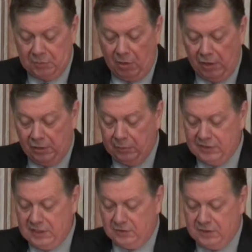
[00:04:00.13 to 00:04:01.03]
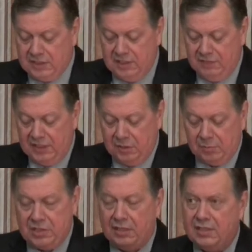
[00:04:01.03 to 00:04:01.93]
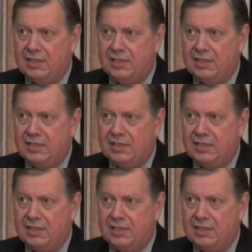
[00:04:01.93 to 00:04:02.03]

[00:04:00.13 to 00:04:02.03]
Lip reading: to partner with Delta TV to present the